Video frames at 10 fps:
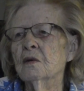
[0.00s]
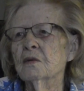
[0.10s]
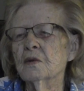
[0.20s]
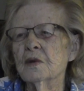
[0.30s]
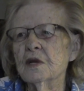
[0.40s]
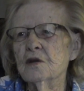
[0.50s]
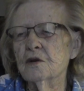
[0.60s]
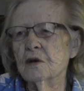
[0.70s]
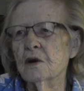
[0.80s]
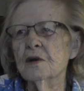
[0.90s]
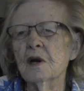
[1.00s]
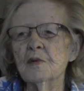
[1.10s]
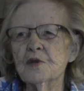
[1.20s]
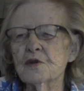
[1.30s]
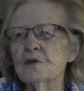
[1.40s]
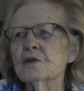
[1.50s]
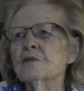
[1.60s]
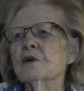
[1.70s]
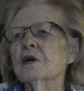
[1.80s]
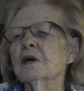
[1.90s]
when they took our dumpsters
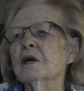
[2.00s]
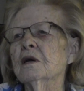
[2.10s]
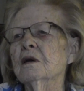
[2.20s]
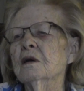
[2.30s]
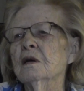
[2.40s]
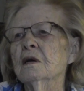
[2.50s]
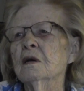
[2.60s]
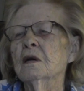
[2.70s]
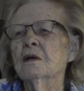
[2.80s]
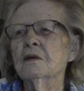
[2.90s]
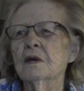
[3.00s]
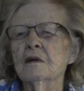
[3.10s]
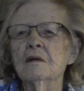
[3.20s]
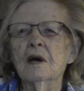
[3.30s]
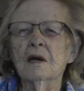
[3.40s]
away, then